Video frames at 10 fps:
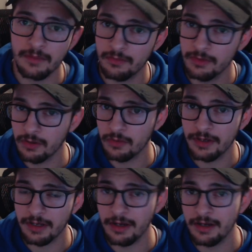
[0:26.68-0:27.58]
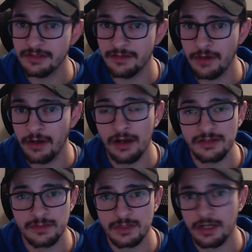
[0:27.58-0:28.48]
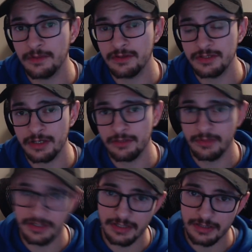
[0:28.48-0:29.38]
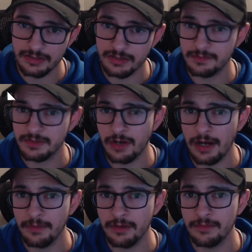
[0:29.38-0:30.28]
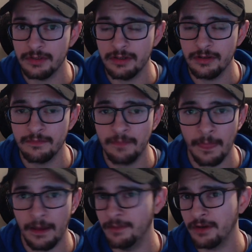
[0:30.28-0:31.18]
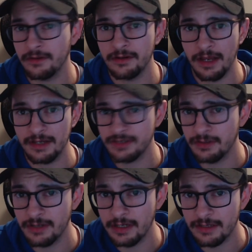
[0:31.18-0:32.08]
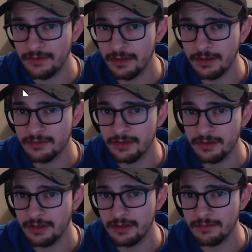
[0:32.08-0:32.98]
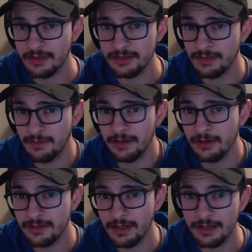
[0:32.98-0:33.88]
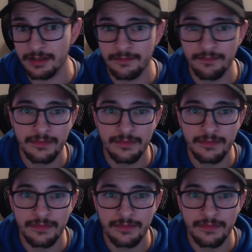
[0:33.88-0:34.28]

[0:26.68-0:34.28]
But real quick, guys, if you're not subscribed to the channel, please hit the subscribe button below. I'm not going to ask you to like the video until the end because you might not like it.